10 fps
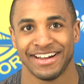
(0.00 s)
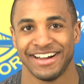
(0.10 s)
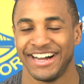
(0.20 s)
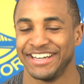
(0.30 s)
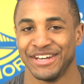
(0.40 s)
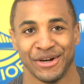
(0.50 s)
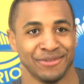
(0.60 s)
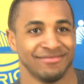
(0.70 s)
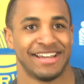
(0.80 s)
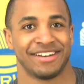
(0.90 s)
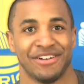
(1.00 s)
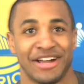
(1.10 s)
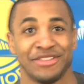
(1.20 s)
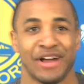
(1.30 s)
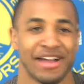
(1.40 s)
Uh, no, not at all.
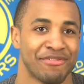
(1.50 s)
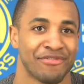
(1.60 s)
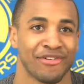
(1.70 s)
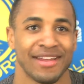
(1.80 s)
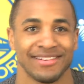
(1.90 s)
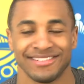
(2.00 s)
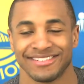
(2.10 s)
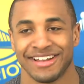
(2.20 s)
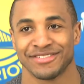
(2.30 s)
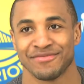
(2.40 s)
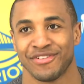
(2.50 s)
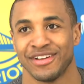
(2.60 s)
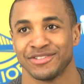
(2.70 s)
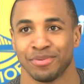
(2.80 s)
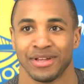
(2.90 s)
I do. I have a friend. I have some
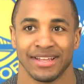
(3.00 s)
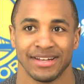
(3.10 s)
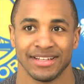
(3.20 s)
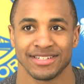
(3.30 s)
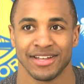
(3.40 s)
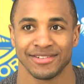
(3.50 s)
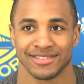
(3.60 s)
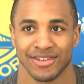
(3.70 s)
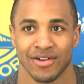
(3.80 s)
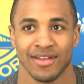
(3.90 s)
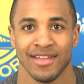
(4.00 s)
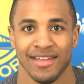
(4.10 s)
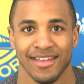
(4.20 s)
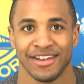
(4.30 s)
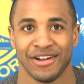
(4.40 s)
friends who play in the NHL, so
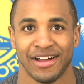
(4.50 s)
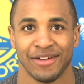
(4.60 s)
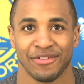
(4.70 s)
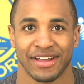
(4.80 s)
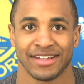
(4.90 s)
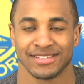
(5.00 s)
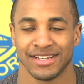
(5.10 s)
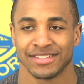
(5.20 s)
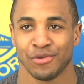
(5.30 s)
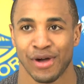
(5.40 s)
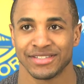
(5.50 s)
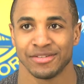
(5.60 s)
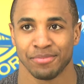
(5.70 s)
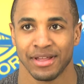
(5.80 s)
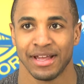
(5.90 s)
you know, I, if I get a chance to watch
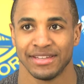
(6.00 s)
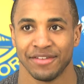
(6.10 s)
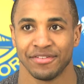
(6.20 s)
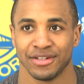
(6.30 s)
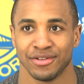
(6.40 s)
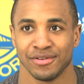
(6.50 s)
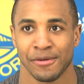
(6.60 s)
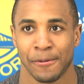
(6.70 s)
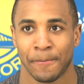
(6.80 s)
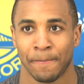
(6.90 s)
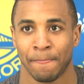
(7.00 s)
them play, I definitely do. Because for